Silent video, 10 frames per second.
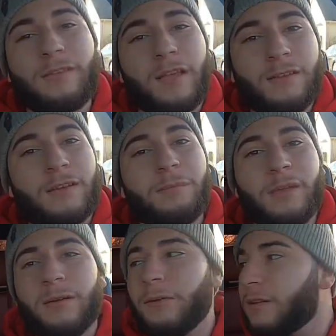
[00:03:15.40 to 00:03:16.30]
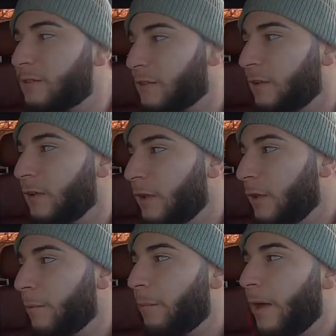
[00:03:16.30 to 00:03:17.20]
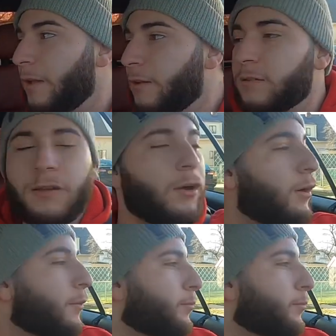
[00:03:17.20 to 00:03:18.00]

took a big risk buying this car.